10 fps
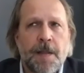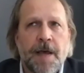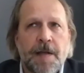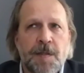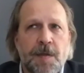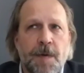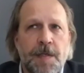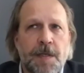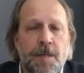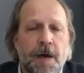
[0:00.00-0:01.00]
That's the
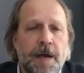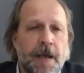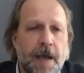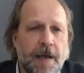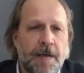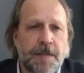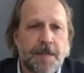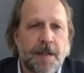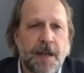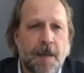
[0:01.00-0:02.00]
reason why it has
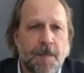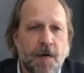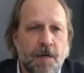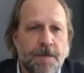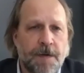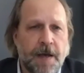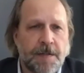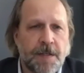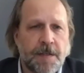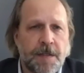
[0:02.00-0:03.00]
the name the old
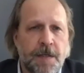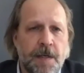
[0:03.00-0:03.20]
fashioned.